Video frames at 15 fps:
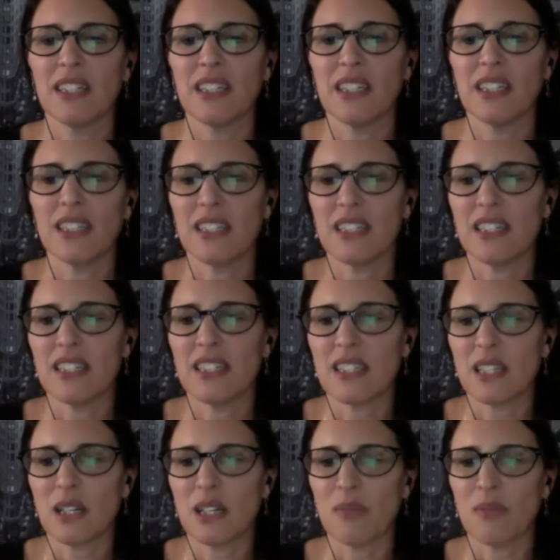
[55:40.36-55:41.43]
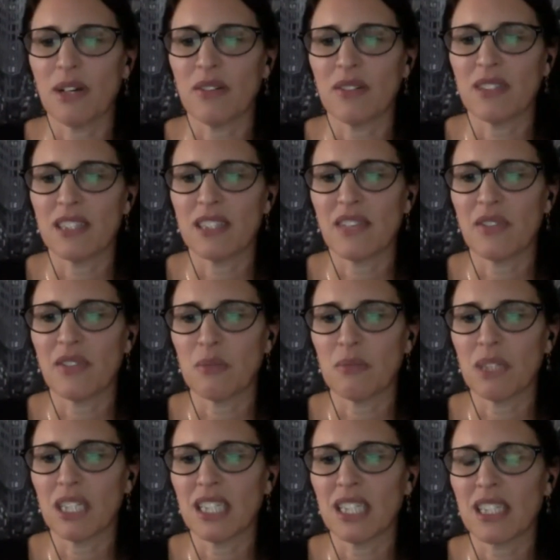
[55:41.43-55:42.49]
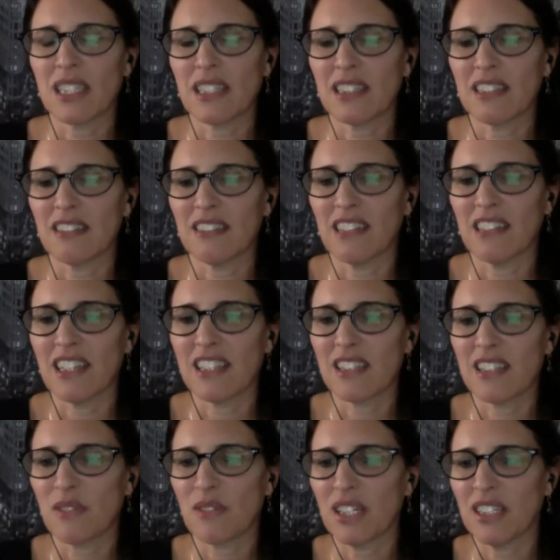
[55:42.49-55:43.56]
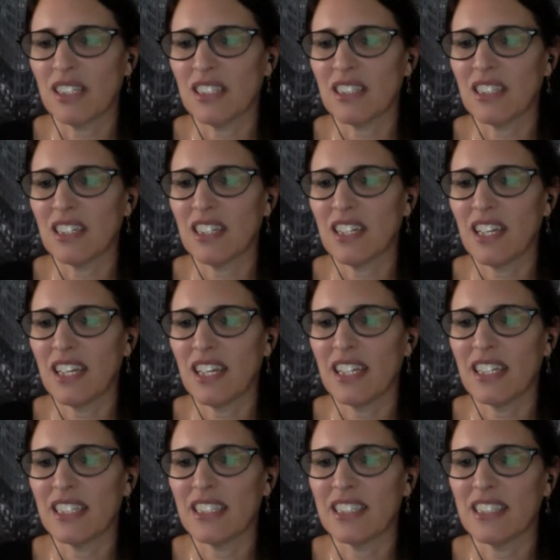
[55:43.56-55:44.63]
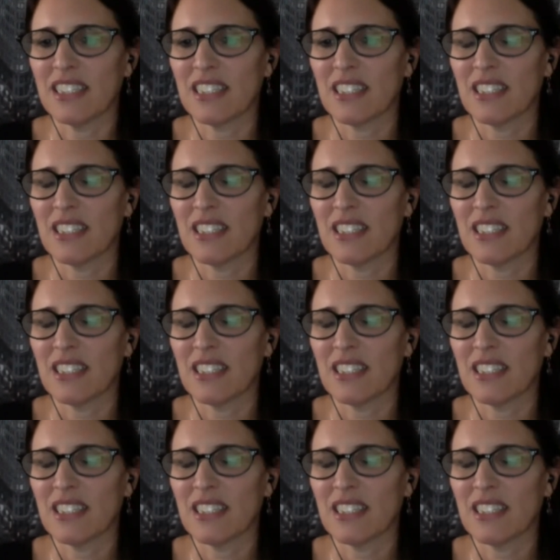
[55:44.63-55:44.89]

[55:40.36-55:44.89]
is about seven minutes, a little less, right? And